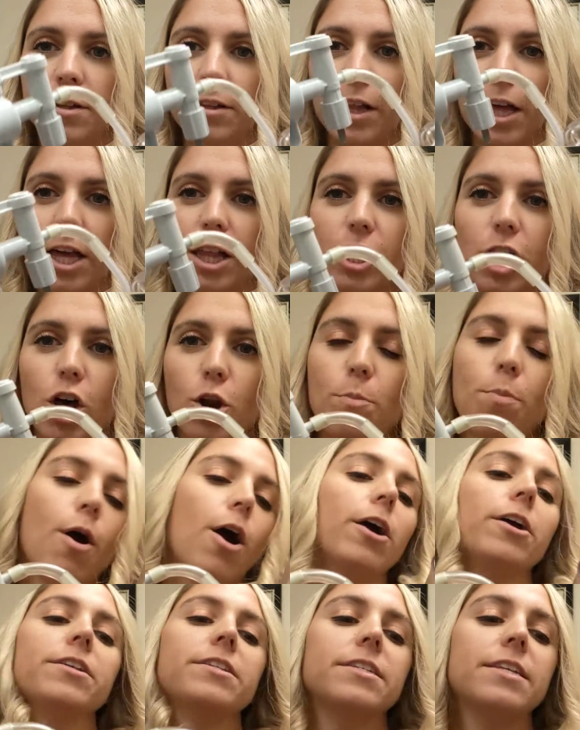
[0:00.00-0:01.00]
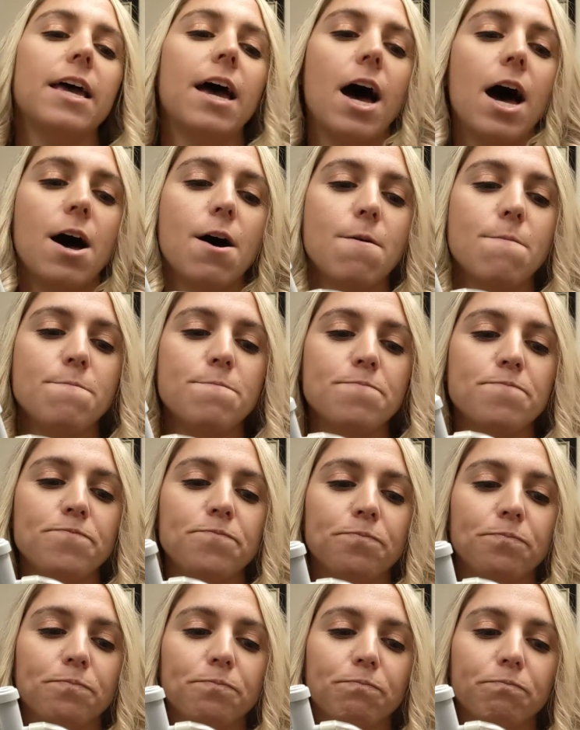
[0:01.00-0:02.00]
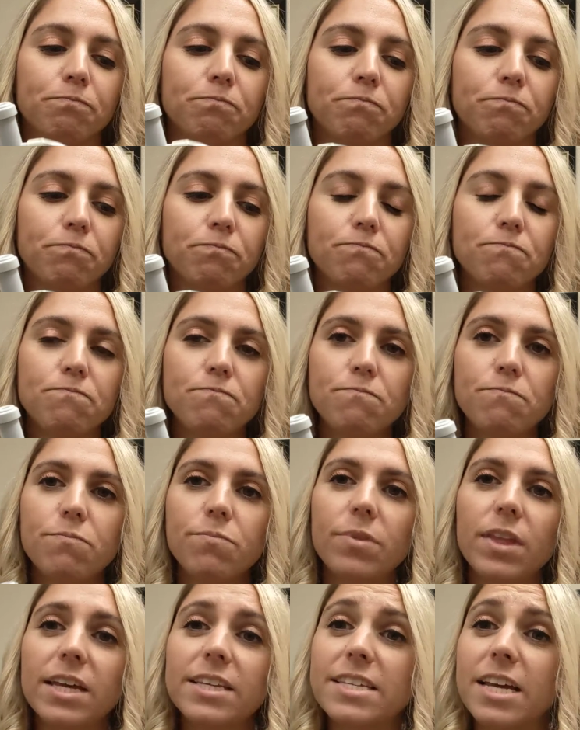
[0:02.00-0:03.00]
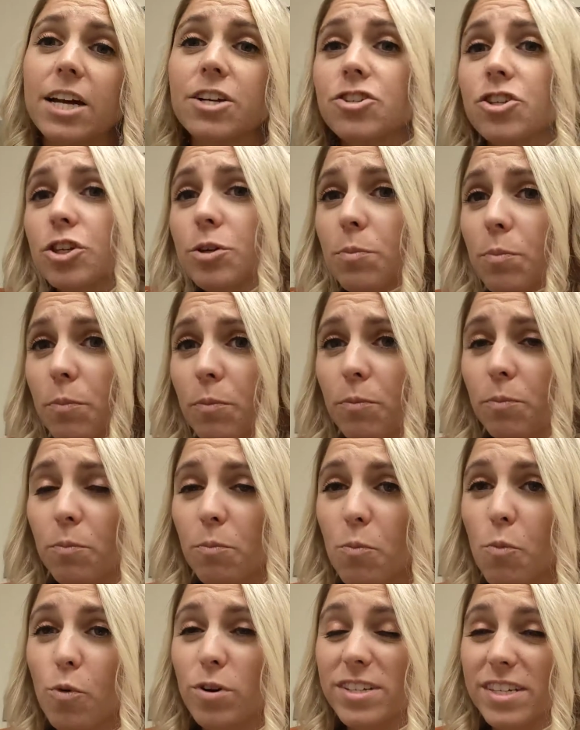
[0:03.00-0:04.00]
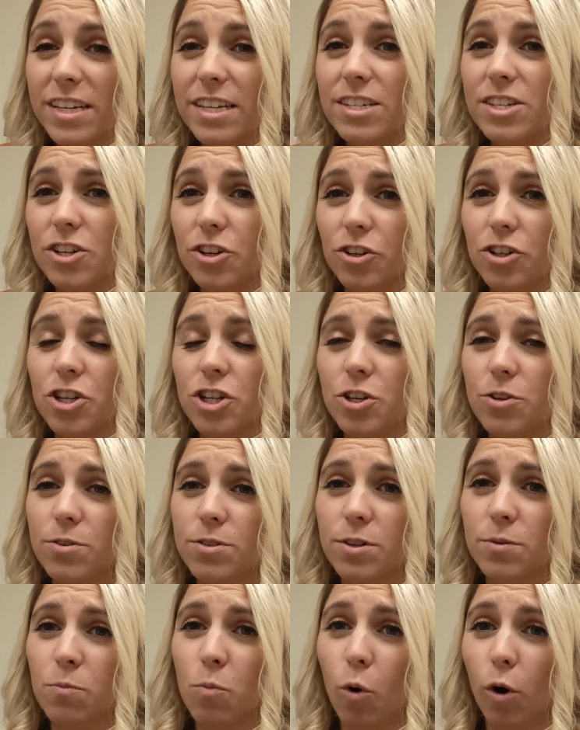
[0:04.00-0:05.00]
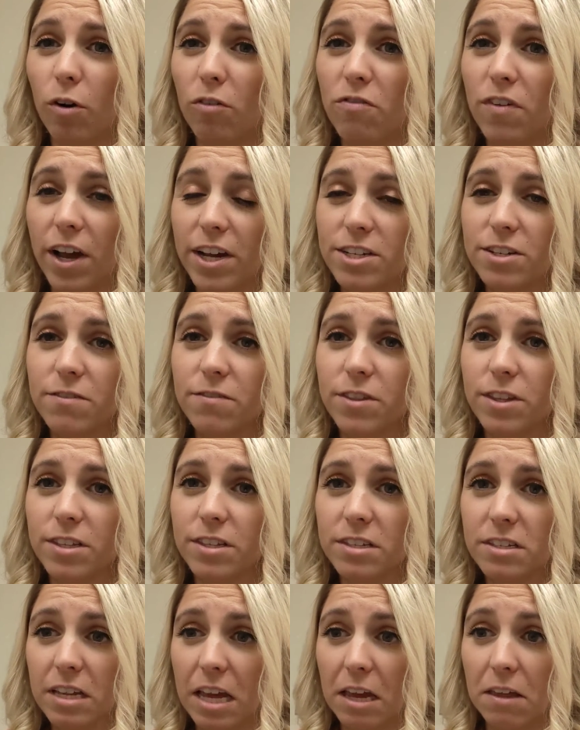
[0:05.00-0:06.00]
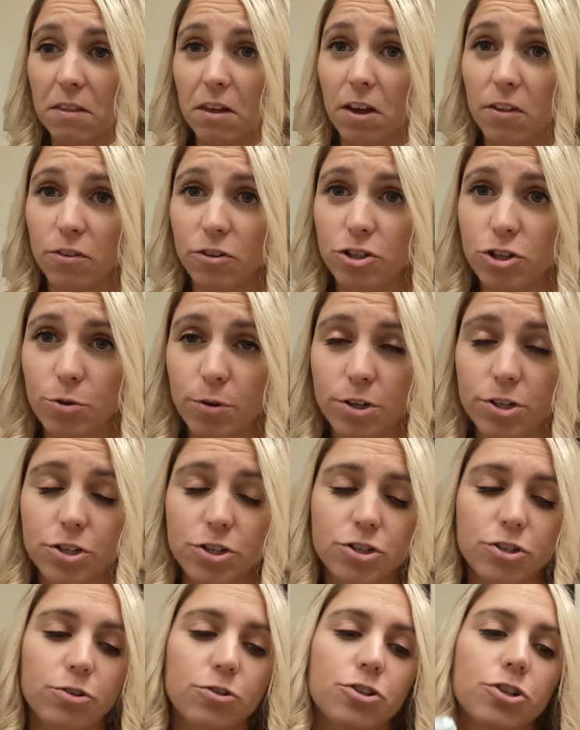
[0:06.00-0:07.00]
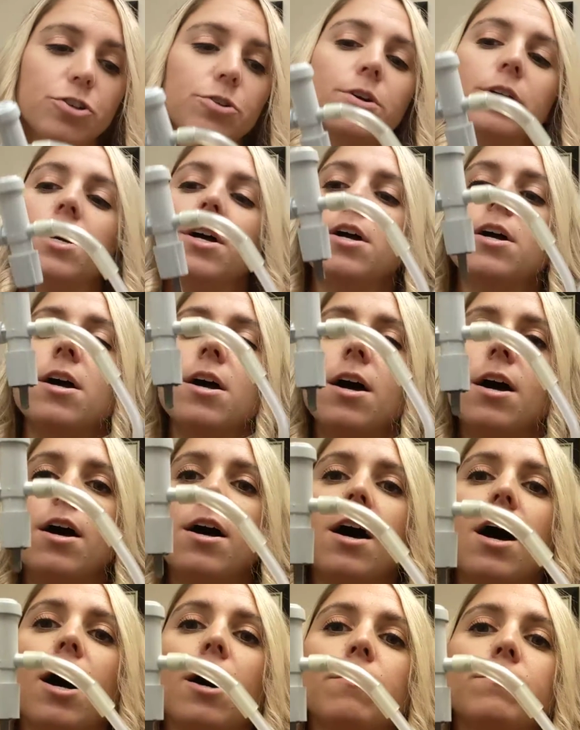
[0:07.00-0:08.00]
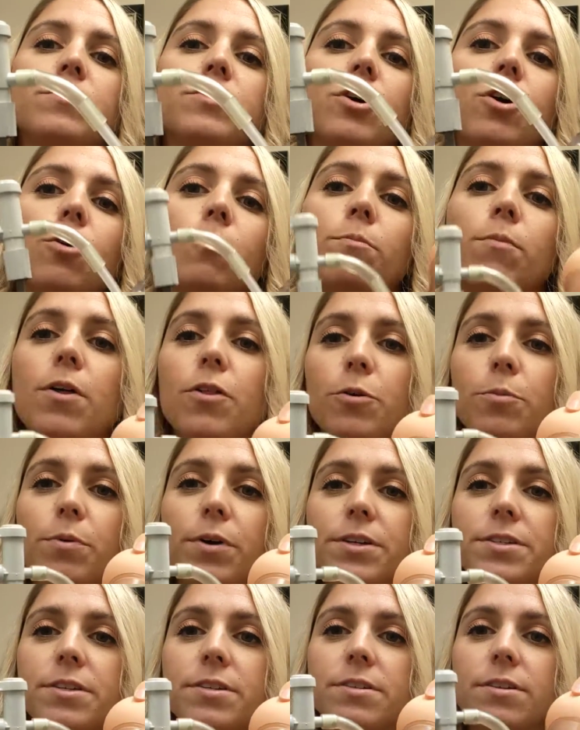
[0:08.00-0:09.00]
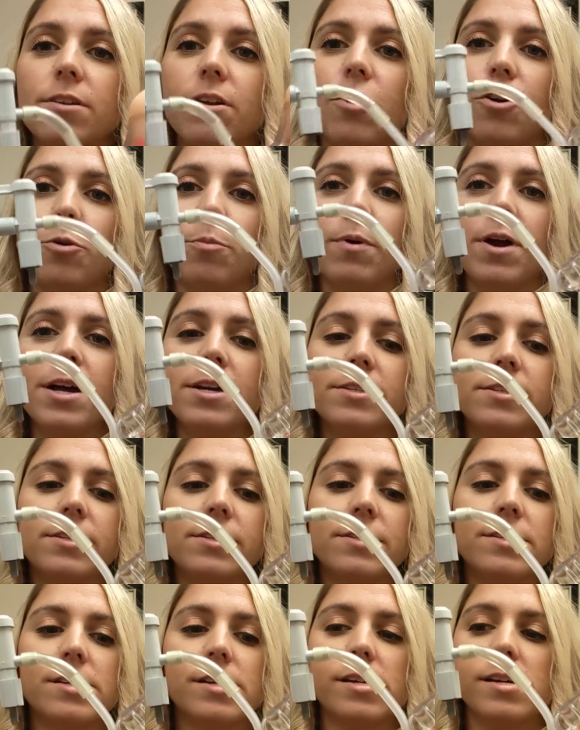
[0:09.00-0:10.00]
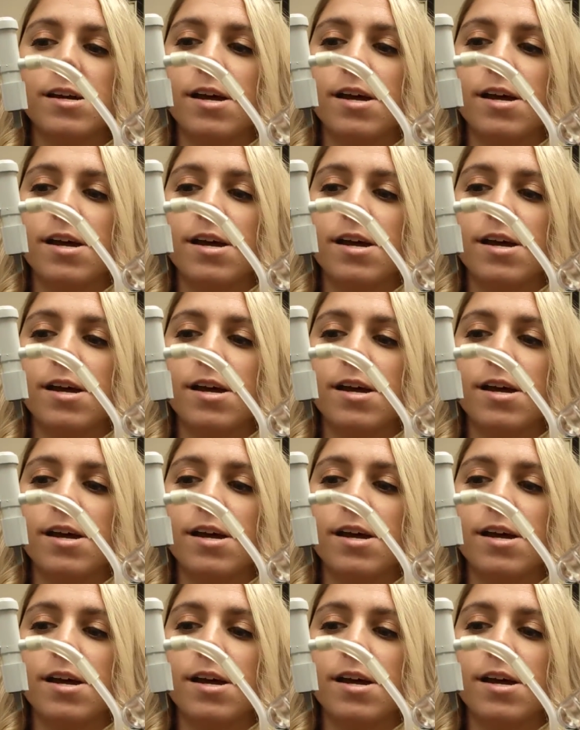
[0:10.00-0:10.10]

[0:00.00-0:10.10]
like a lot of parts, it actually was easier to use and more effective than, say, the other two I just showed you. So mother places it on her breast.